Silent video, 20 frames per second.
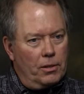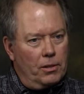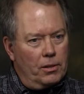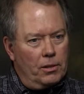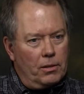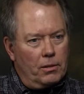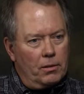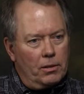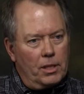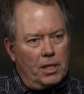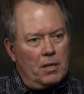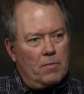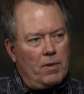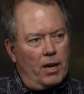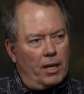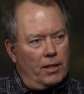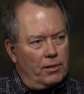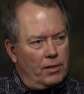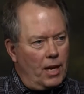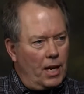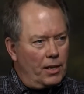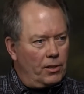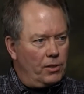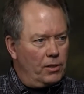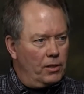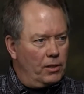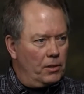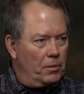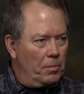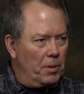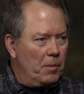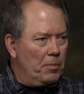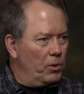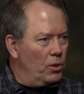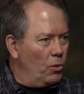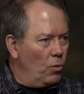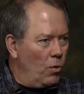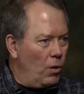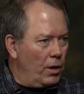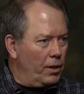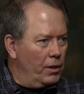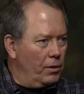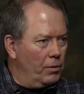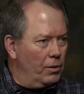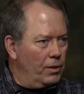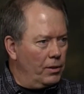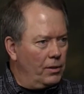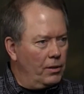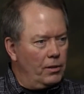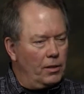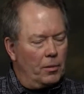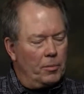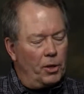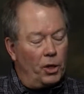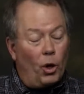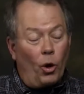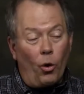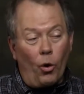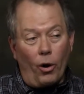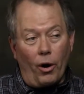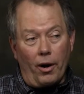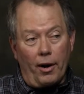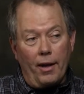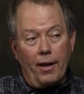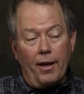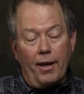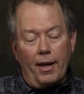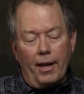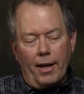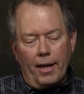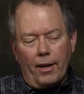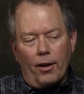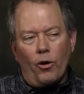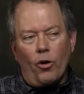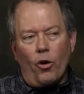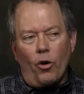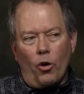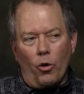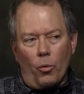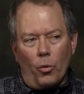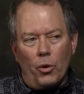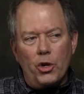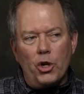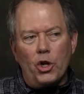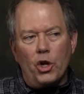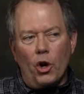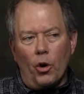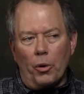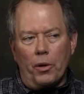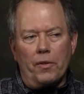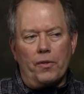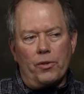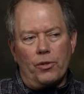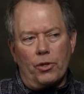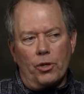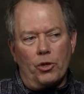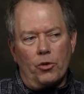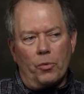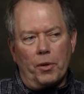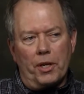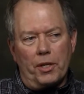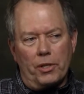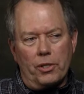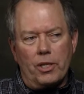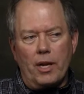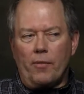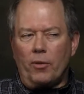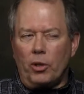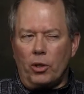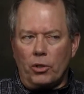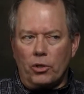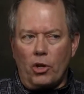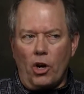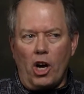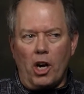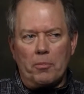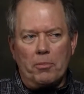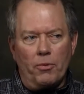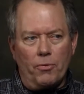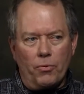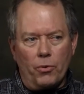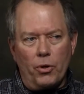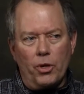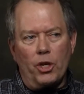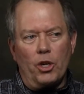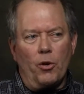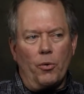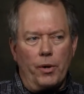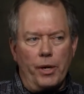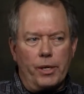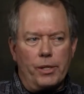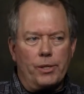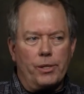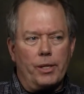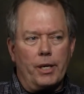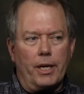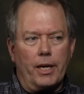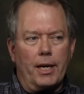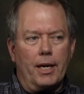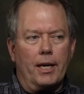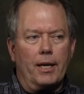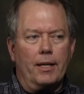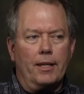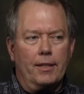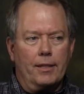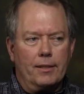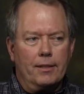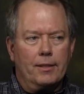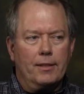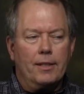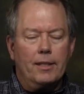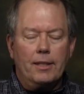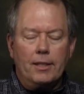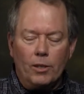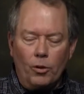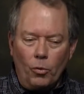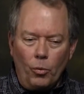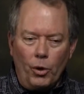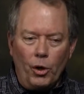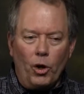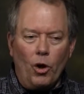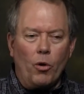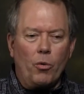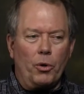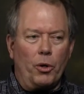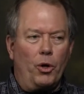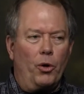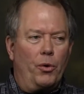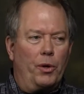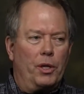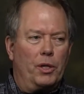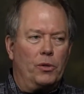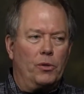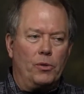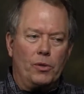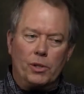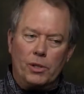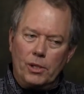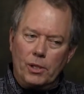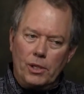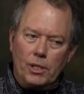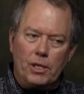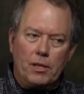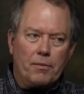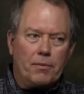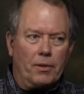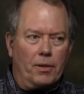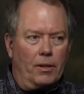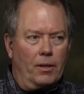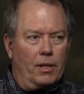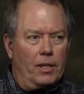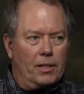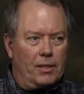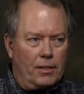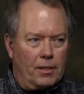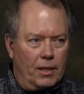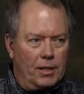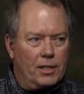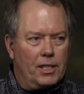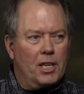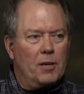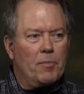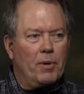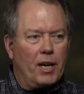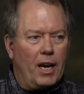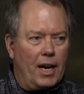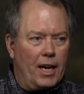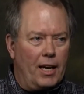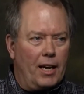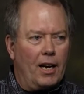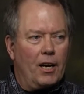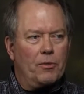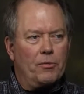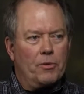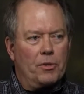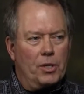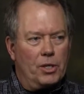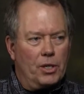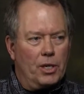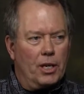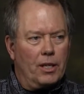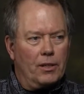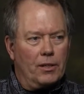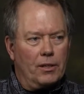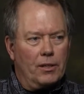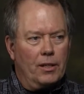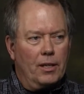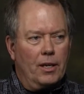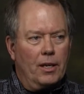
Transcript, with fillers: your teammates, ask uh, the people you're working with. I mean, or or when you go into these situations, have a little talk before you go in and say, hey, we know what we're going into. This is different. Let's let's keep an eye out for each other.